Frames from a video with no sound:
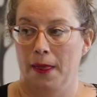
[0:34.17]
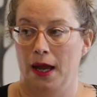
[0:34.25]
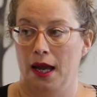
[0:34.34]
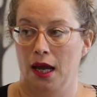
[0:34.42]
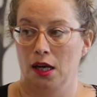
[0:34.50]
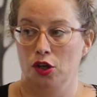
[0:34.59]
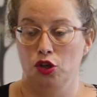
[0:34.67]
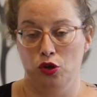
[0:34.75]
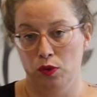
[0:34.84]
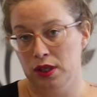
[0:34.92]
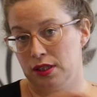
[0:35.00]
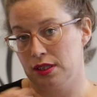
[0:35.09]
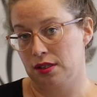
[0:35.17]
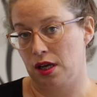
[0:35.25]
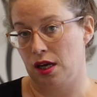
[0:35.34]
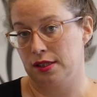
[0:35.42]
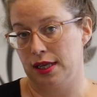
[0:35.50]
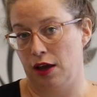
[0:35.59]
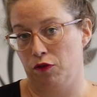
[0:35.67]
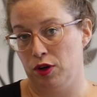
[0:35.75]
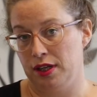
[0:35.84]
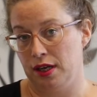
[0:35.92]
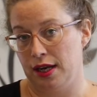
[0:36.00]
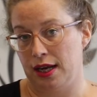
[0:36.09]
And you will discuss
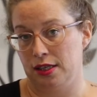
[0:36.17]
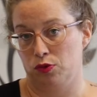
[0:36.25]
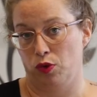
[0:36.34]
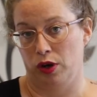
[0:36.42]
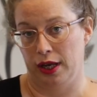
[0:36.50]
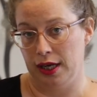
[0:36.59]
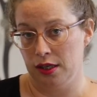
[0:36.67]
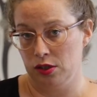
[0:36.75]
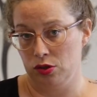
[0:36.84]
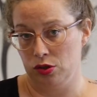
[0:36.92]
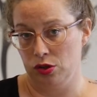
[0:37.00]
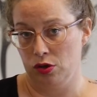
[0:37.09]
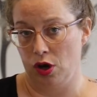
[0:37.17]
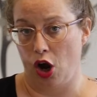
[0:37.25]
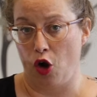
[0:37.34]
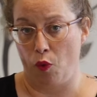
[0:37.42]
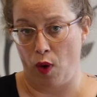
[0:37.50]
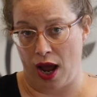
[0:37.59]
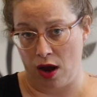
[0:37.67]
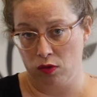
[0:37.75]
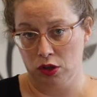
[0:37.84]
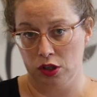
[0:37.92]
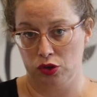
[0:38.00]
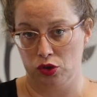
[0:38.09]
everything that is related to
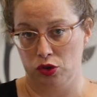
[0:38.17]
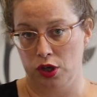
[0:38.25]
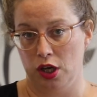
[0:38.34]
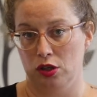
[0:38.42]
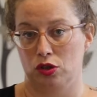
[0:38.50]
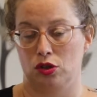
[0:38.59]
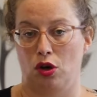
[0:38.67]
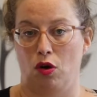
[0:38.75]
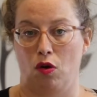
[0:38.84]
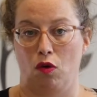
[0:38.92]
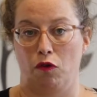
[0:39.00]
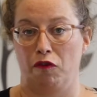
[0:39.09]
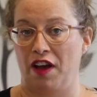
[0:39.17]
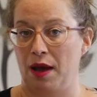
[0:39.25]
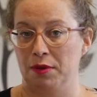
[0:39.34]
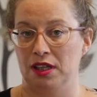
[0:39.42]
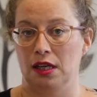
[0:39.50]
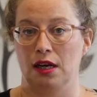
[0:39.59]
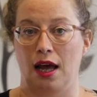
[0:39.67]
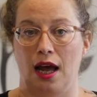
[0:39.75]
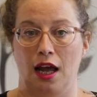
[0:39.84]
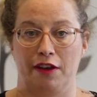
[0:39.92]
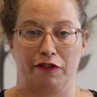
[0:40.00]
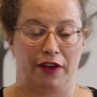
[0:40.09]
around the student, so family
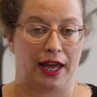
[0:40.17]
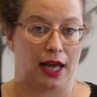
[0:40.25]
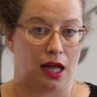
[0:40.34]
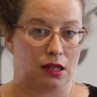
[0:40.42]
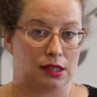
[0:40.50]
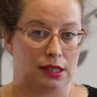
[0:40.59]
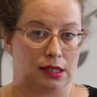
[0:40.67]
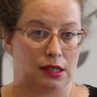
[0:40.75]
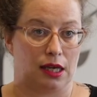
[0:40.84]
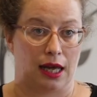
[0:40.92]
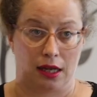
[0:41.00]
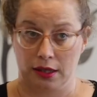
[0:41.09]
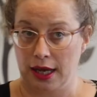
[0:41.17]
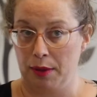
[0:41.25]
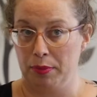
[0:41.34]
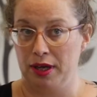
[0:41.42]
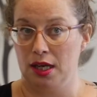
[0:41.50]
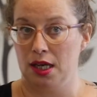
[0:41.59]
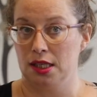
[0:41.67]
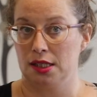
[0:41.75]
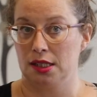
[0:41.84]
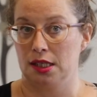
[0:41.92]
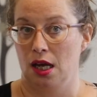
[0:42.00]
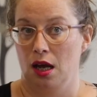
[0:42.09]
life, health
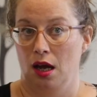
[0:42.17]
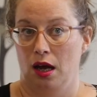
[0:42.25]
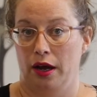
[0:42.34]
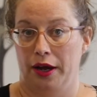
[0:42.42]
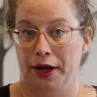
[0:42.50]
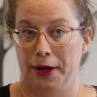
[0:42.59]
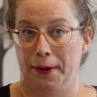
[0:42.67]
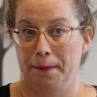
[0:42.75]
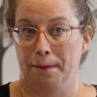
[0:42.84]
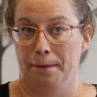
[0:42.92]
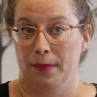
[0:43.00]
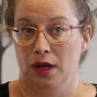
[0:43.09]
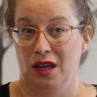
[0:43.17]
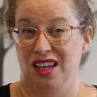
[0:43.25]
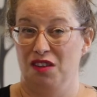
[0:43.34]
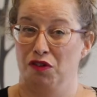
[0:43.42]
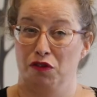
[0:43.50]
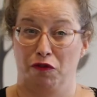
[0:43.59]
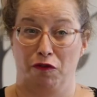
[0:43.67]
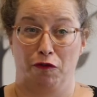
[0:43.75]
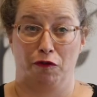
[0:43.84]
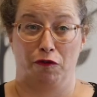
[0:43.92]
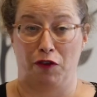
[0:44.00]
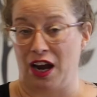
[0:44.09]
habits, even
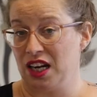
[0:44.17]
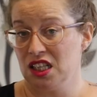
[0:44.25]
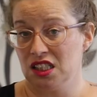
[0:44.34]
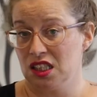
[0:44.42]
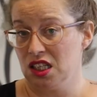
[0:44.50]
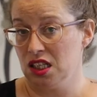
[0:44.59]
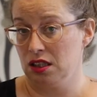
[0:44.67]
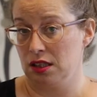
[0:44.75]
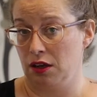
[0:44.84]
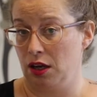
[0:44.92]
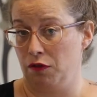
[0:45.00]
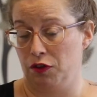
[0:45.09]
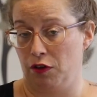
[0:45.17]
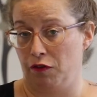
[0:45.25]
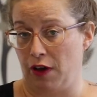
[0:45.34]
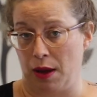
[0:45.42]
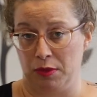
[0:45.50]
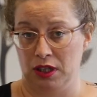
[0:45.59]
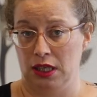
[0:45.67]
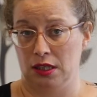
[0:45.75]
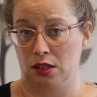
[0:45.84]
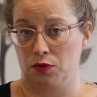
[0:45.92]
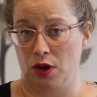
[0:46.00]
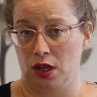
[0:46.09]
finances. If the family is
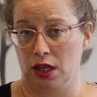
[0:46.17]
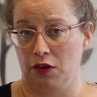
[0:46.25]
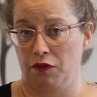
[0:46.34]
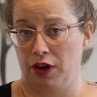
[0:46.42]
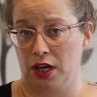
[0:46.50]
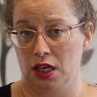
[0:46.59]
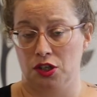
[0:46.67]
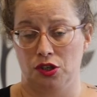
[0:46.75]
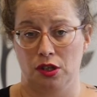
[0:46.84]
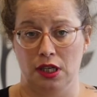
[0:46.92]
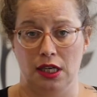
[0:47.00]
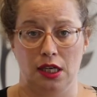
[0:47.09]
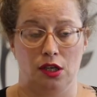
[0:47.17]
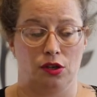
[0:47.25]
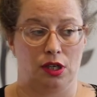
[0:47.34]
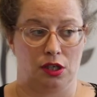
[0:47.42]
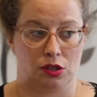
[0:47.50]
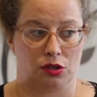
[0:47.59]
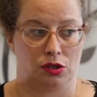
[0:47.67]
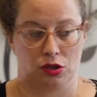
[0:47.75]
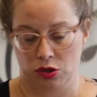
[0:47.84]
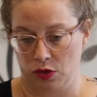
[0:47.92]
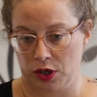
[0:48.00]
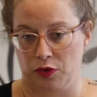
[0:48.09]
struggling financially, you need
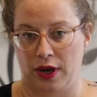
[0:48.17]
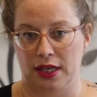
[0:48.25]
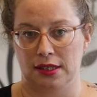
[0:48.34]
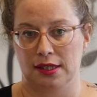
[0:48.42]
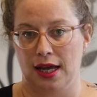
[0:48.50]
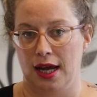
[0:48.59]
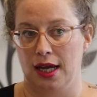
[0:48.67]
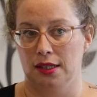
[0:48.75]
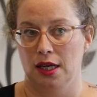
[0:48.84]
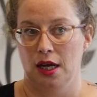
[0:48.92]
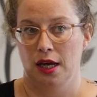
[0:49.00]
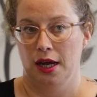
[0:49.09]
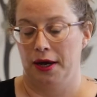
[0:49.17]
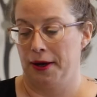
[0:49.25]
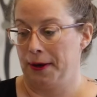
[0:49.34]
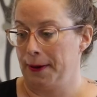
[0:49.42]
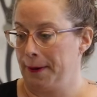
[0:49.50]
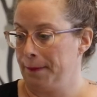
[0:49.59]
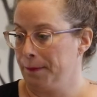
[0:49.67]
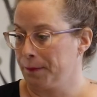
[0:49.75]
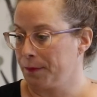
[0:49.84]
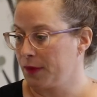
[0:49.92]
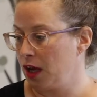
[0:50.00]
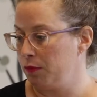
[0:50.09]
to address that.
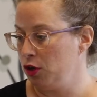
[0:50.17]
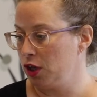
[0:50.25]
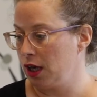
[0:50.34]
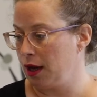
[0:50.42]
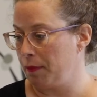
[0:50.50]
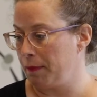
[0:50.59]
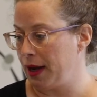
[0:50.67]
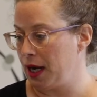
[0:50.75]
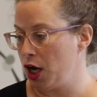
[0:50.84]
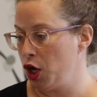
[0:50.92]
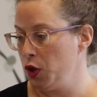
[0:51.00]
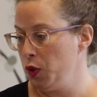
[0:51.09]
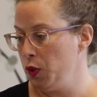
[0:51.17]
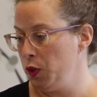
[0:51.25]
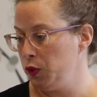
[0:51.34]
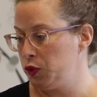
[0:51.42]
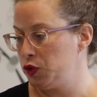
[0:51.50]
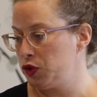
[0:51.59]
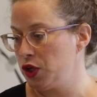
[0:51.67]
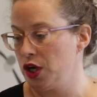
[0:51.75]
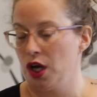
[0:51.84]
I'm looking at my notes.